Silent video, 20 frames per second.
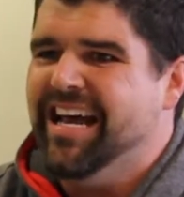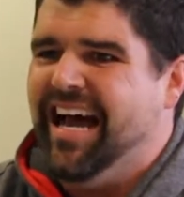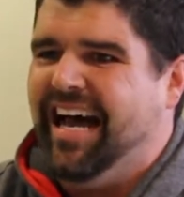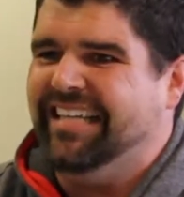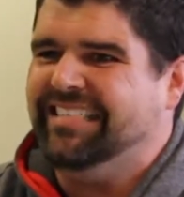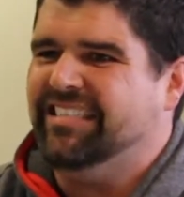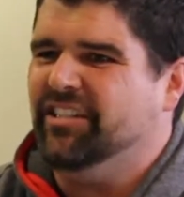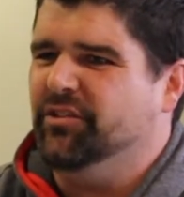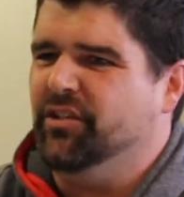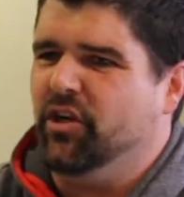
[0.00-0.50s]

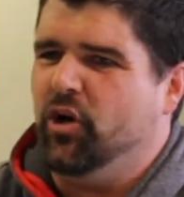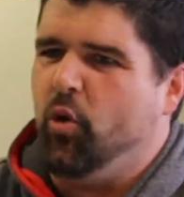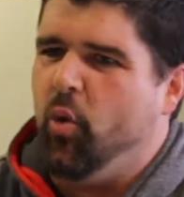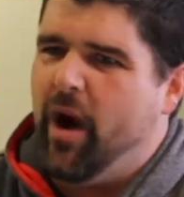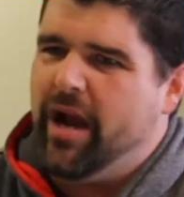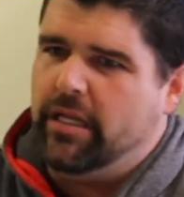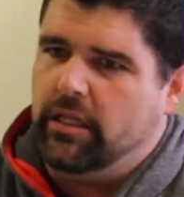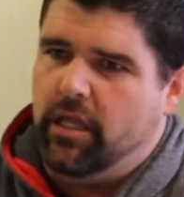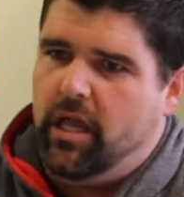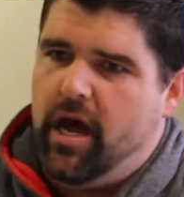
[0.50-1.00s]
I still didn't
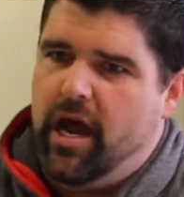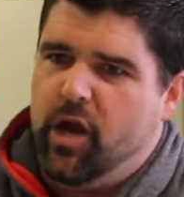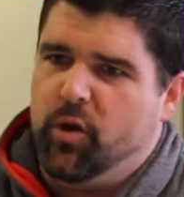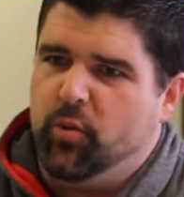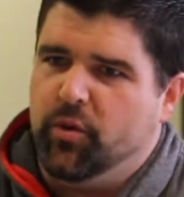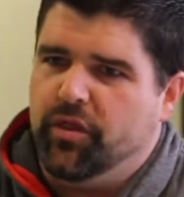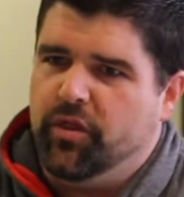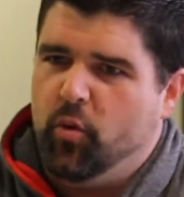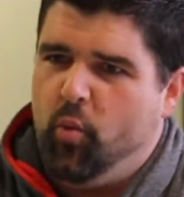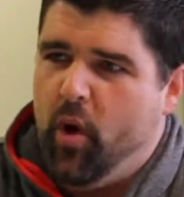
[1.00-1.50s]
quite
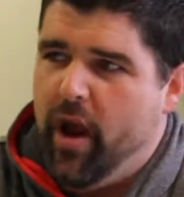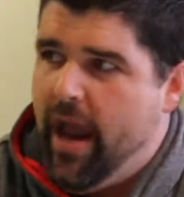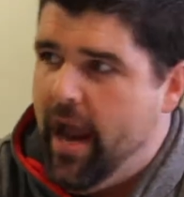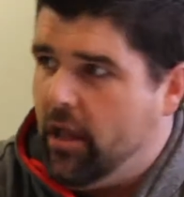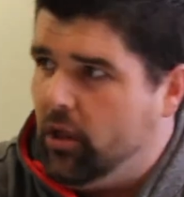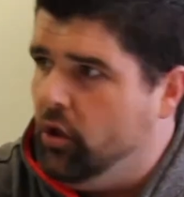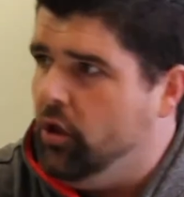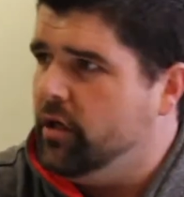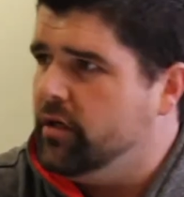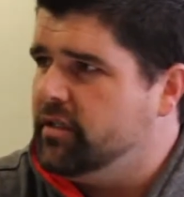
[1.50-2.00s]
align with the way
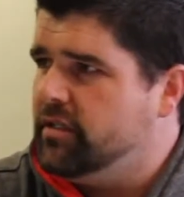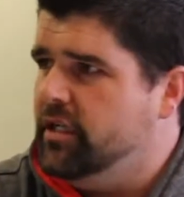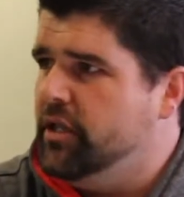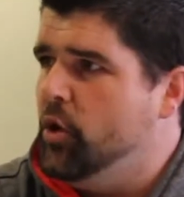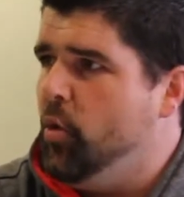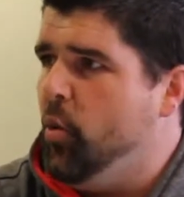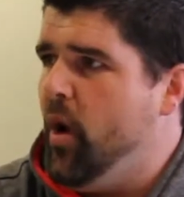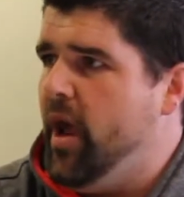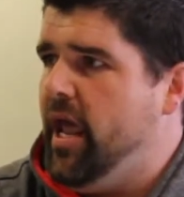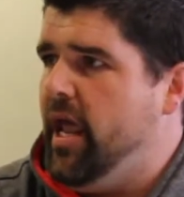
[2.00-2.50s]
I looked
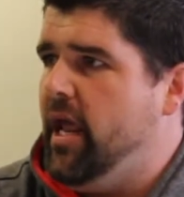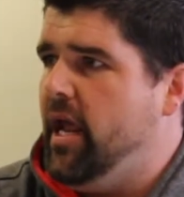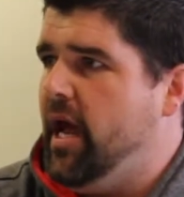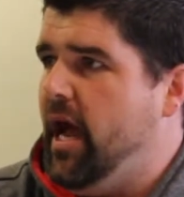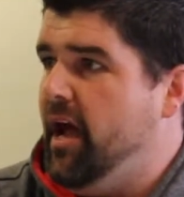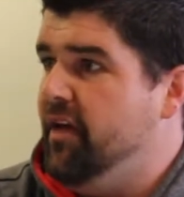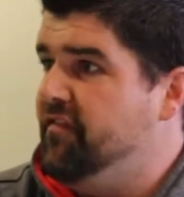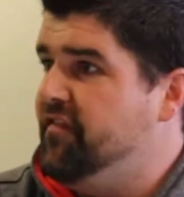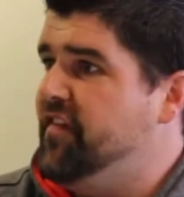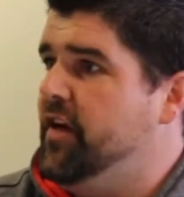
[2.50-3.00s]
and the way
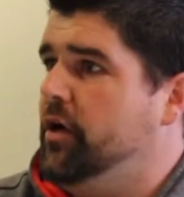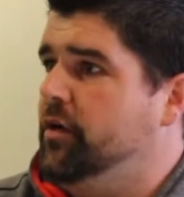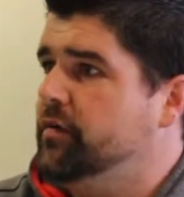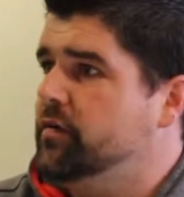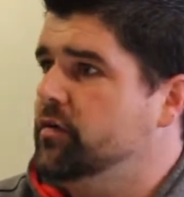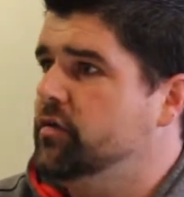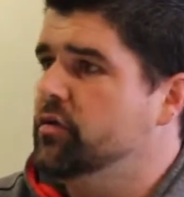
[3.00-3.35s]
I felt.